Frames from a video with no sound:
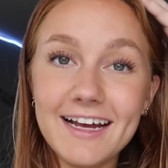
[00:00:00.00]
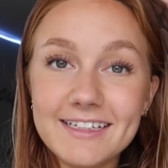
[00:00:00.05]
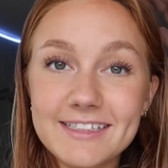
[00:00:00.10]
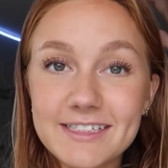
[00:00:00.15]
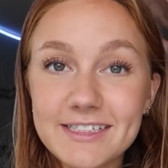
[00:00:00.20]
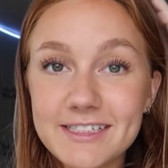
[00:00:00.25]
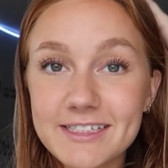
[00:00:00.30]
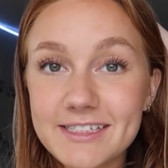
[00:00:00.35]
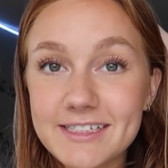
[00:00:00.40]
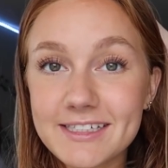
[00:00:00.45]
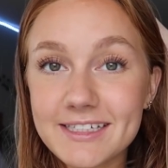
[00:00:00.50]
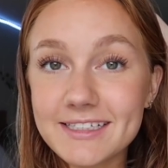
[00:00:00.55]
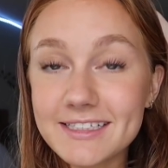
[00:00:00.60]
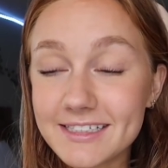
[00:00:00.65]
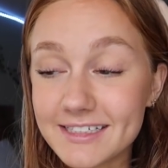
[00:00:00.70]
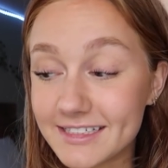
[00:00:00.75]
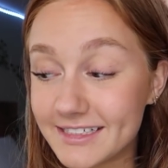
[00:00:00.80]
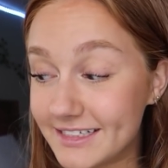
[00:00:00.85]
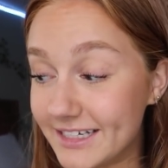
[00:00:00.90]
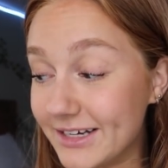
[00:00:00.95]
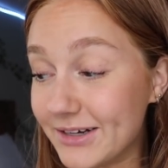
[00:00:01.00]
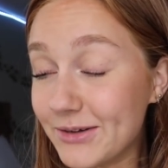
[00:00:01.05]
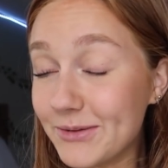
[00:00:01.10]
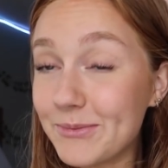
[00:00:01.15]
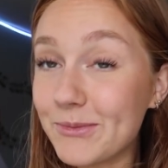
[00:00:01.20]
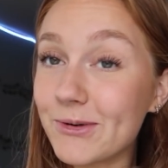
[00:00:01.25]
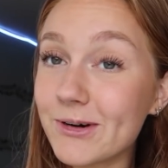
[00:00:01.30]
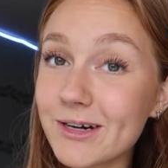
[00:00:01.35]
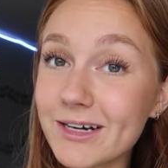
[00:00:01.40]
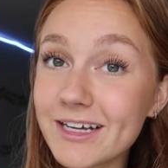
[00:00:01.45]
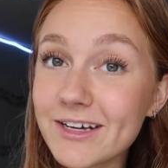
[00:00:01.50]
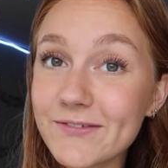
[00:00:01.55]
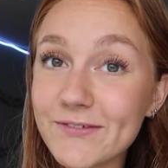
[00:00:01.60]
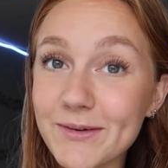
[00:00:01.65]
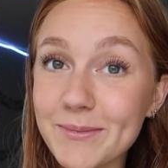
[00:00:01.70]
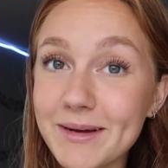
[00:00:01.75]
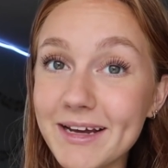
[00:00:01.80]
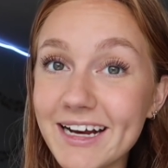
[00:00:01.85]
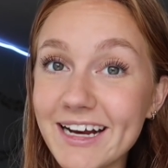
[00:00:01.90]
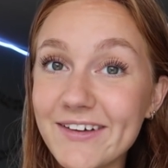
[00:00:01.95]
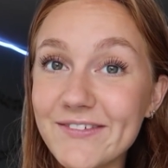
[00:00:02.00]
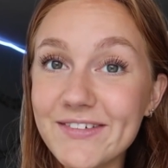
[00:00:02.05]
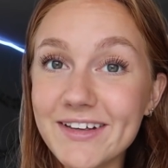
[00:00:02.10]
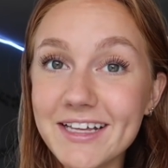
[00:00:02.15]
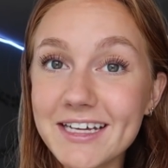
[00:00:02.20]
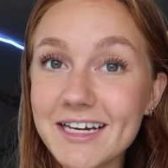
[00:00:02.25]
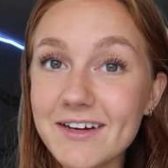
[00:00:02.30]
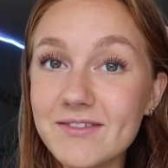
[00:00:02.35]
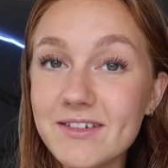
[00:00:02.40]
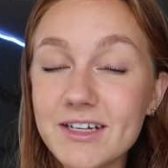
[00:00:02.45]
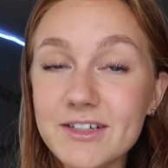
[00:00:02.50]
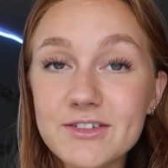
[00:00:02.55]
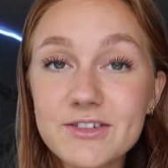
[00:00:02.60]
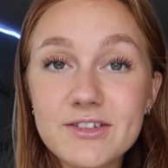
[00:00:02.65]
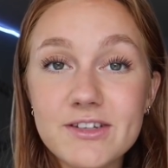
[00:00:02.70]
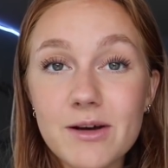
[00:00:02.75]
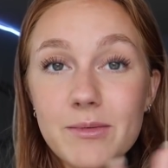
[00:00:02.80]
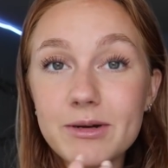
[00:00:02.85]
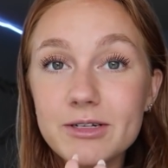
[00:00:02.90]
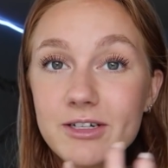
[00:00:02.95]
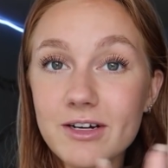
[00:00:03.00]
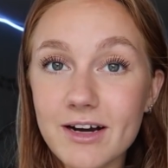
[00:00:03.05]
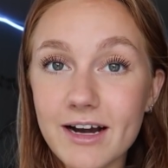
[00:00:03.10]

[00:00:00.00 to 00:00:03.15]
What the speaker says: It's still morning for me, and I feel like I've done so much